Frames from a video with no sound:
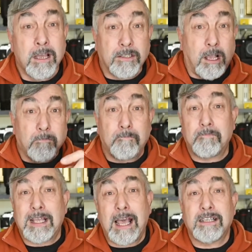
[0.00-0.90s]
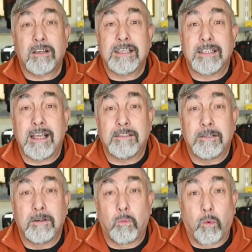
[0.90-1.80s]
So, as I said,
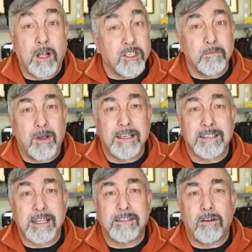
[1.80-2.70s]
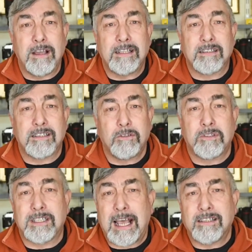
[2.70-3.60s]
whilst my Z9 is still
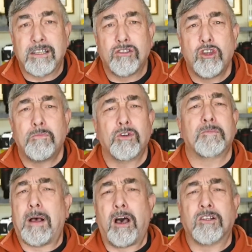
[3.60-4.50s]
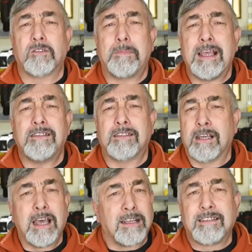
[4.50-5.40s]
sat in numerous parts bins
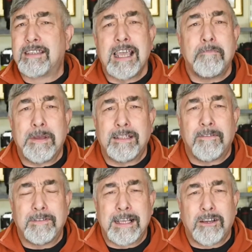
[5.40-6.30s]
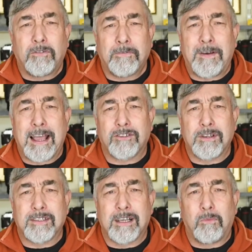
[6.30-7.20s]
deep in a Nikon
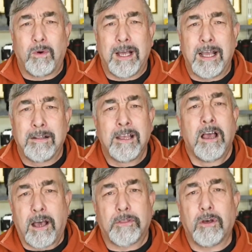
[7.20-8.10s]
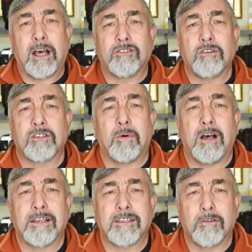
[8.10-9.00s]
factory somewhere, I thought I'd do some
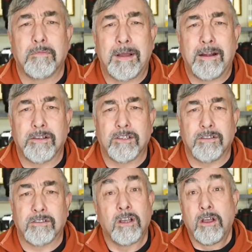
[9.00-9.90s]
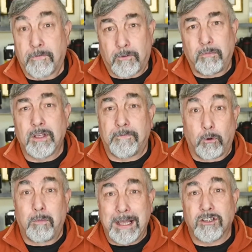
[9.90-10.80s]
ISO comparisons from the
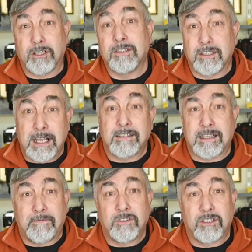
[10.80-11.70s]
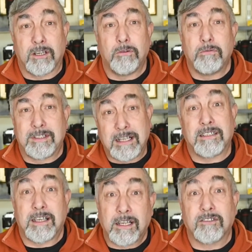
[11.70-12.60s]
aforementioned Z7ii,
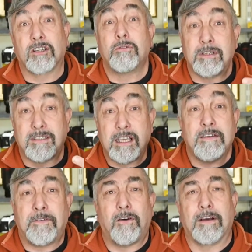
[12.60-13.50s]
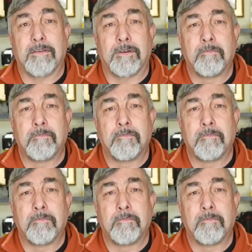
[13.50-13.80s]
Z6ii and D5.